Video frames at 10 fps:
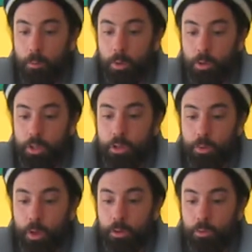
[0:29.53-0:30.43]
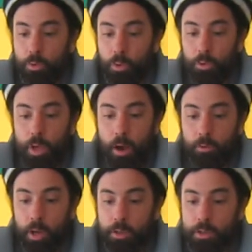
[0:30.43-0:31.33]
Police quickly ruled
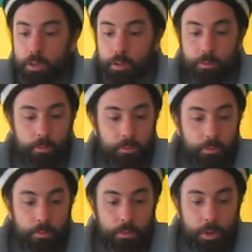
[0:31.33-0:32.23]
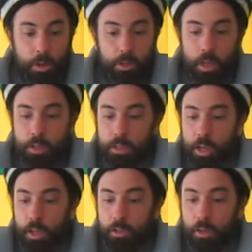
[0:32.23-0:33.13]
out racism. They
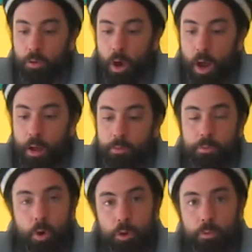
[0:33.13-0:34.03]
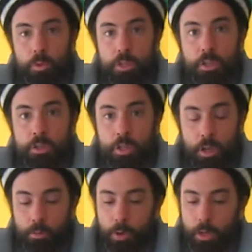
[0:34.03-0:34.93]
said the crime's motive was to
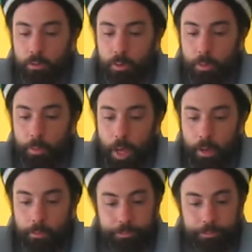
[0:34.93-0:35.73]
steal money from the man.